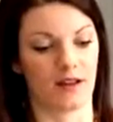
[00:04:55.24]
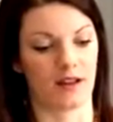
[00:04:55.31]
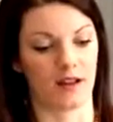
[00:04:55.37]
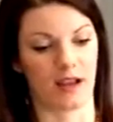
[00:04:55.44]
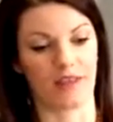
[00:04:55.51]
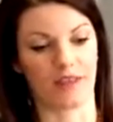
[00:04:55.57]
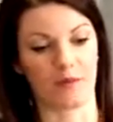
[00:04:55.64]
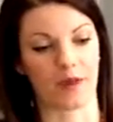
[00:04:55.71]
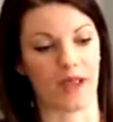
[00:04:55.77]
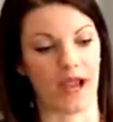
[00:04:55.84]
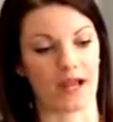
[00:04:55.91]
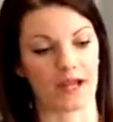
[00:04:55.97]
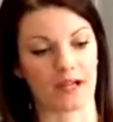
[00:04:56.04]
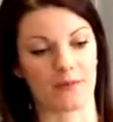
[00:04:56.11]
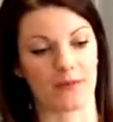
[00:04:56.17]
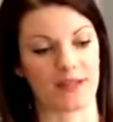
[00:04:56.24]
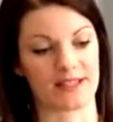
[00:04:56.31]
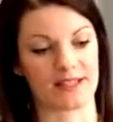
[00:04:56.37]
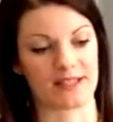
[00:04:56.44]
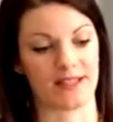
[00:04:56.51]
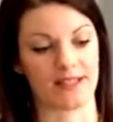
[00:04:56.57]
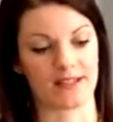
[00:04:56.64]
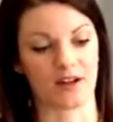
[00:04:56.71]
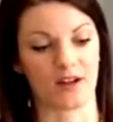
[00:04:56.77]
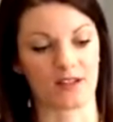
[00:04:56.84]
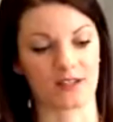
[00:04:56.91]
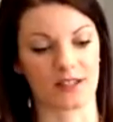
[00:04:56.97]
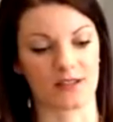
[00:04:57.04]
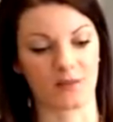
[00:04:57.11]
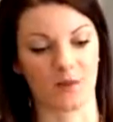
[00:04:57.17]
And then we added a bit of sea
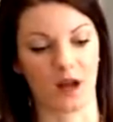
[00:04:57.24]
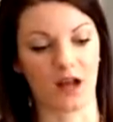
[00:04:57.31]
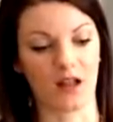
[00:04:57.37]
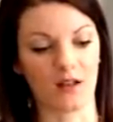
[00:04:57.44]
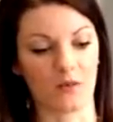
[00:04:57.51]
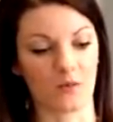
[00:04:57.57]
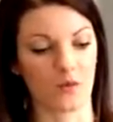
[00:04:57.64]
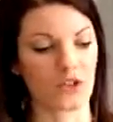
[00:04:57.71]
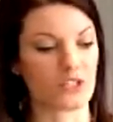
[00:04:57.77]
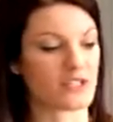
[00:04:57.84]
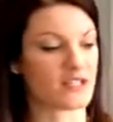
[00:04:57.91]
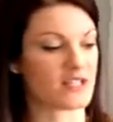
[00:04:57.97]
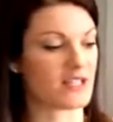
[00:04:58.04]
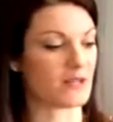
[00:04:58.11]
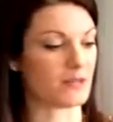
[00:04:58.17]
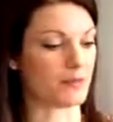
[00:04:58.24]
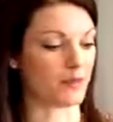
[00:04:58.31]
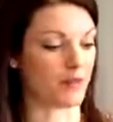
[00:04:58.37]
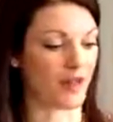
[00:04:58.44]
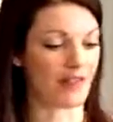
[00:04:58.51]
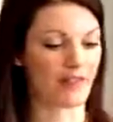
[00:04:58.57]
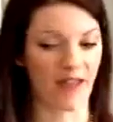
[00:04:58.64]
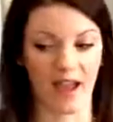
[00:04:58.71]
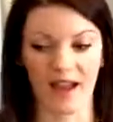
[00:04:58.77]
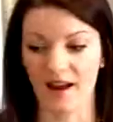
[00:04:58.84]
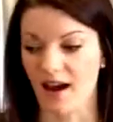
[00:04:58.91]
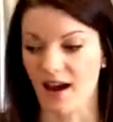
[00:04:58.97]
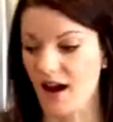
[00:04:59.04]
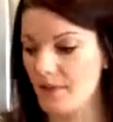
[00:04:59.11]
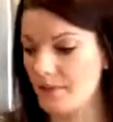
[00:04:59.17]
salt as well. We're just gonna blend that
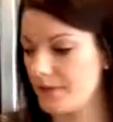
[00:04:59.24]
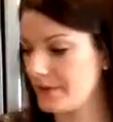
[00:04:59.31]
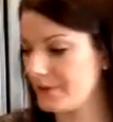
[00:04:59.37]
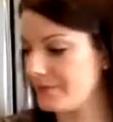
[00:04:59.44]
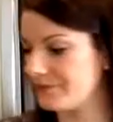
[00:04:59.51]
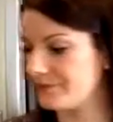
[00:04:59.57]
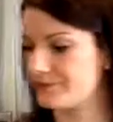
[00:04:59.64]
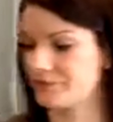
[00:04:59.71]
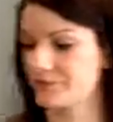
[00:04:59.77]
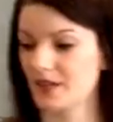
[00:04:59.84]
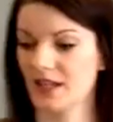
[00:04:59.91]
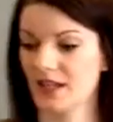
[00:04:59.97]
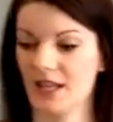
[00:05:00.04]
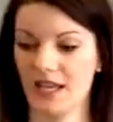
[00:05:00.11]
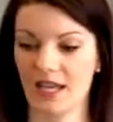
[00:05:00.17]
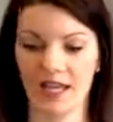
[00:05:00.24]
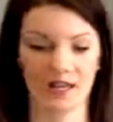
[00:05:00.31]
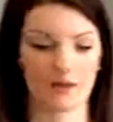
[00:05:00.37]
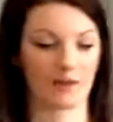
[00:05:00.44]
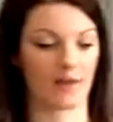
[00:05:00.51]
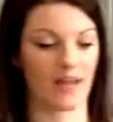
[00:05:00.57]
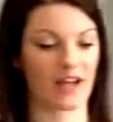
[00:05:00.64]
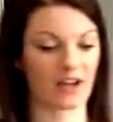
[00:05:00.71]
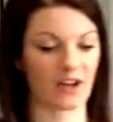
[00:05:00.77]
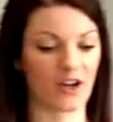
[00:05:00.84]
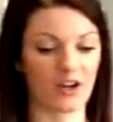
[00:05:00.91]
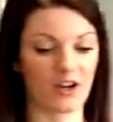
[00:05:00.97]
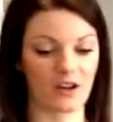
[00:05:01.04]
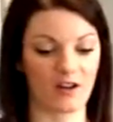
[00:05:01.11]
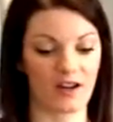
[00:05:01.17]
up in a
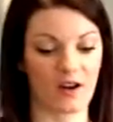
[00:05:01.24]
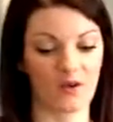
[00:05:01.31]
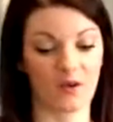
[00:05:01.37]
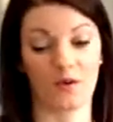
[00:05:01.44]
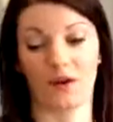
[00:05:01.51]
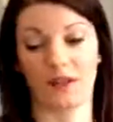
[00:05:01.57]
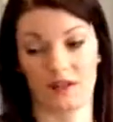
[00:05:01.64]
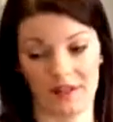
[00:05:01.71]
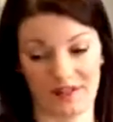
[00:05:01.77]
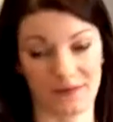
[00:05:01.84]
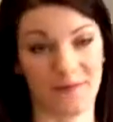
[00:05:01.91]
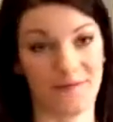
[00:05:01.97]
blender. Oh, and there's some